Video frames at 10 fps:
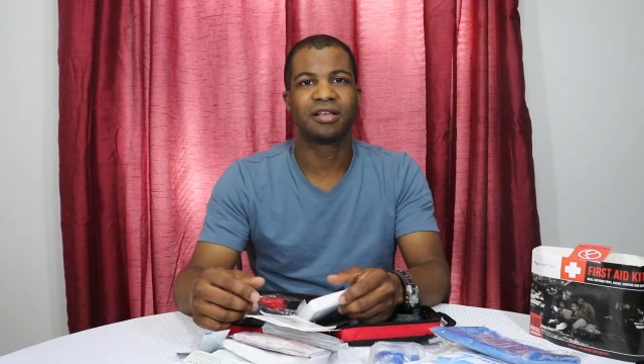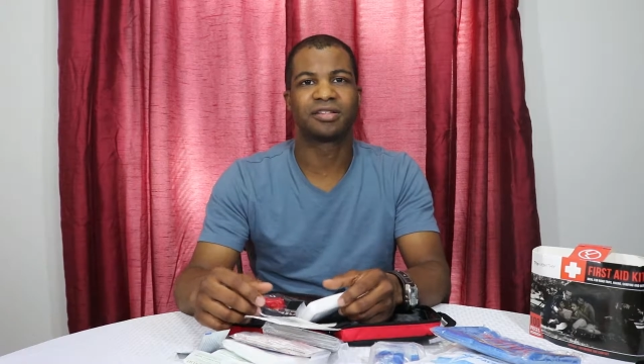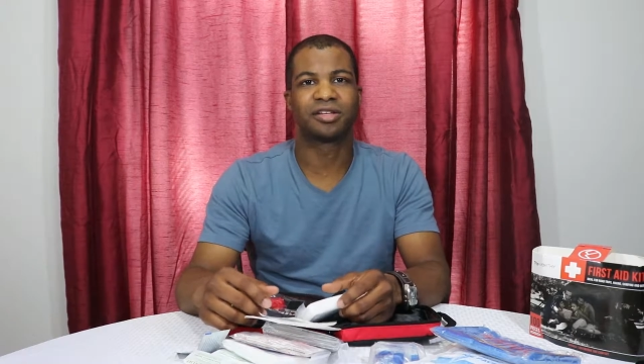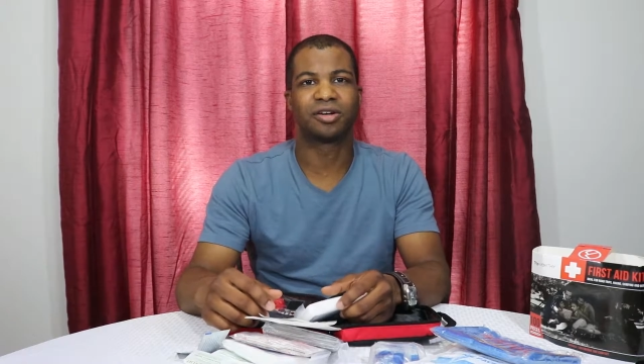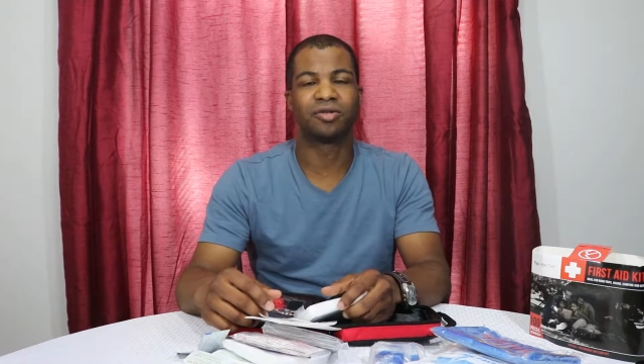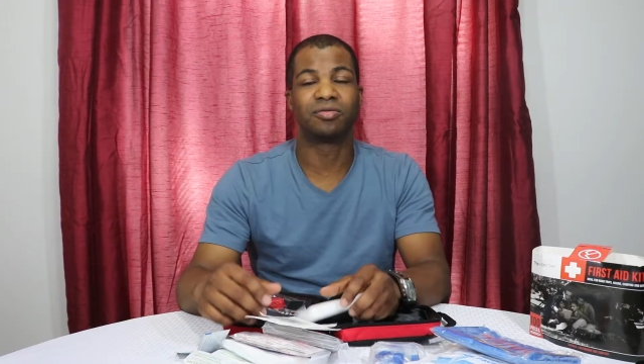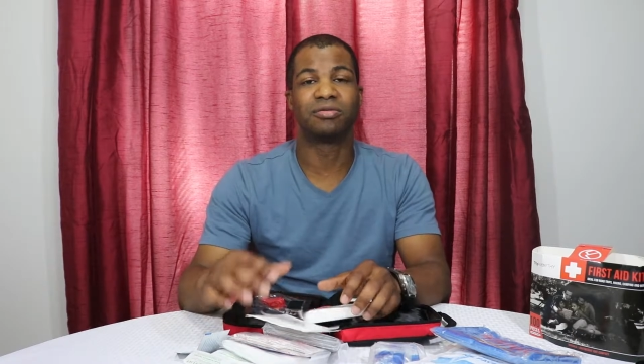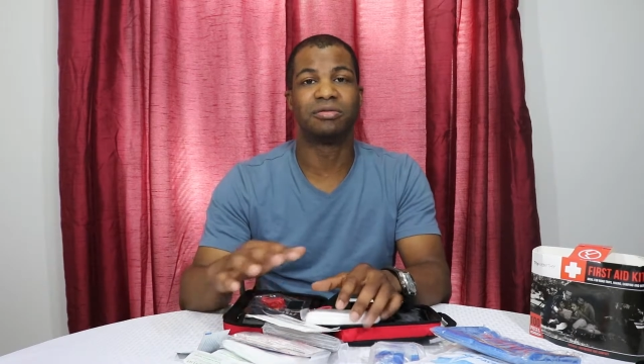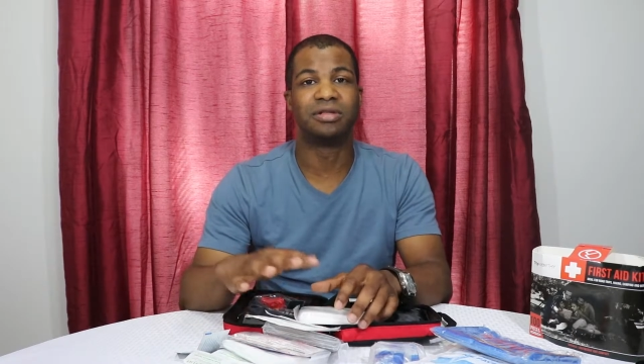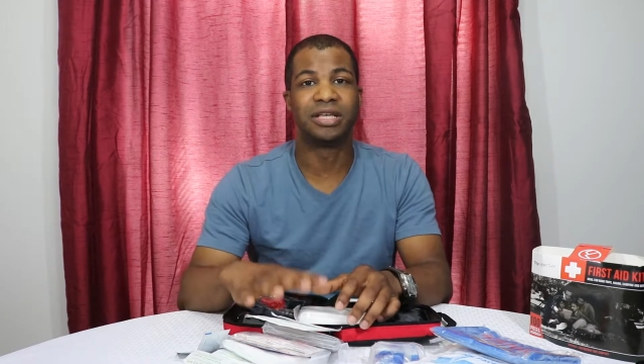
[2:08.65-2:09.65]
So
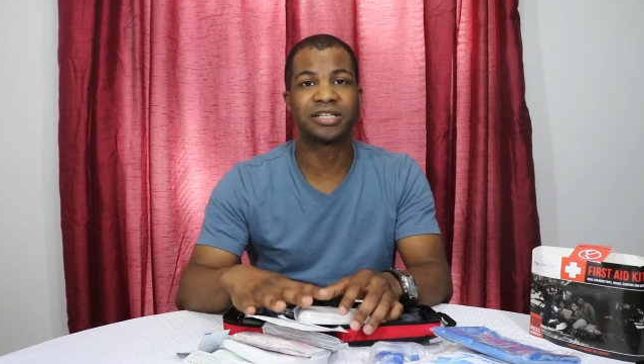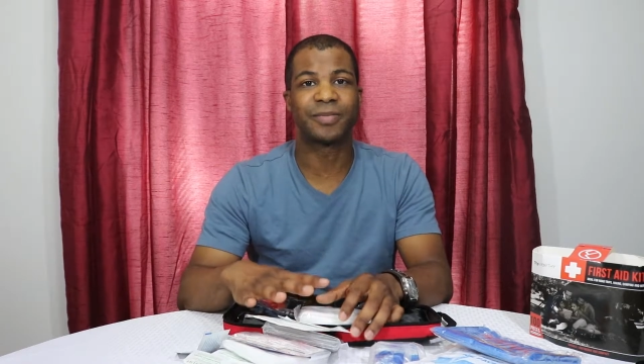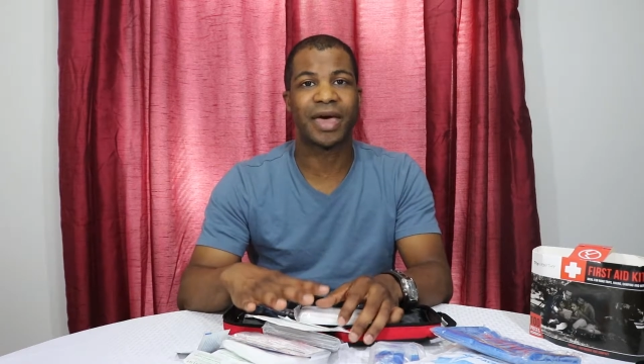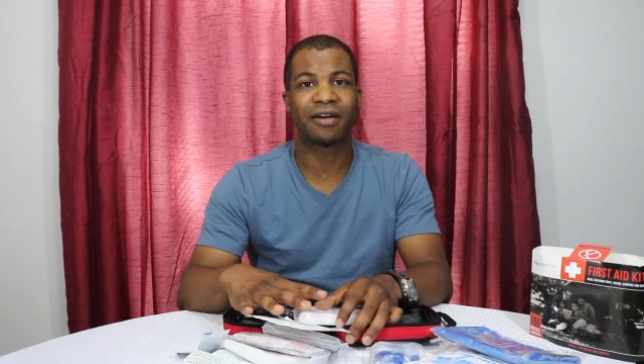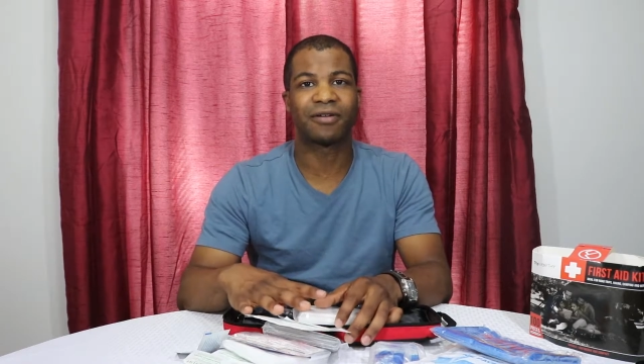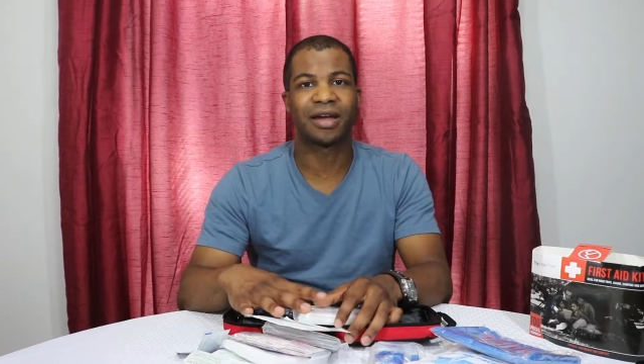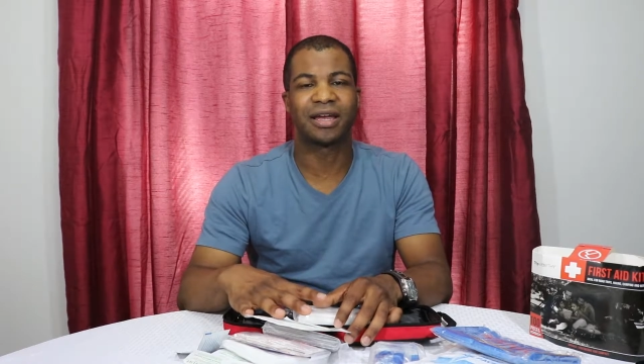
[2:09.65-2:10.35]
this bag right